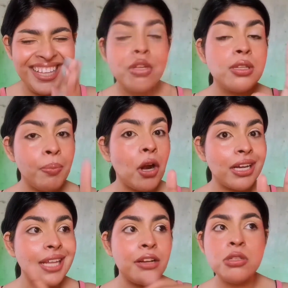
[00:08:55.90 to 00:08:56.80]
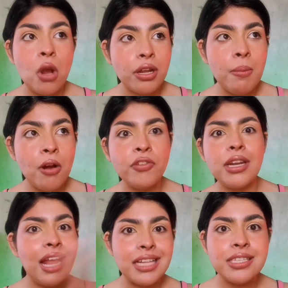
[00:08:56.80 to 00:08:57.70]
The product that I was talking about for the
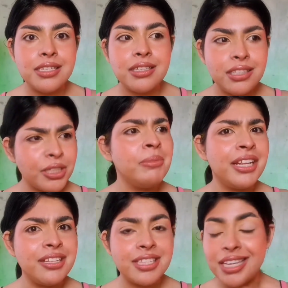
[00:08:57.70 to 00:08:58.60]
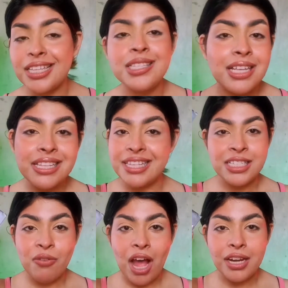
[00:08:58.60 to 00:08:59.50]
last 30 minutes is this
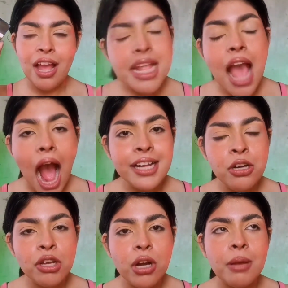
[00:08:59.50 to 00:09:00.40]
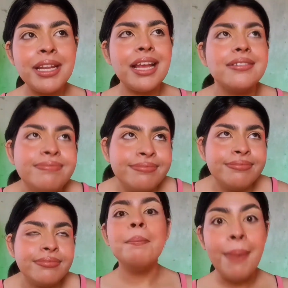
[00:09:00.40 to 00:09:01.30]
one. Yeah, I know you're gonna be like,
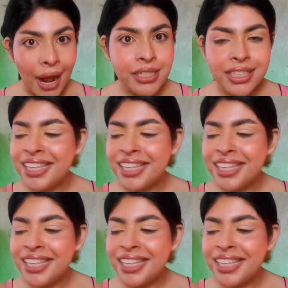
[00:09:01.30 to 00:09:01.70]
but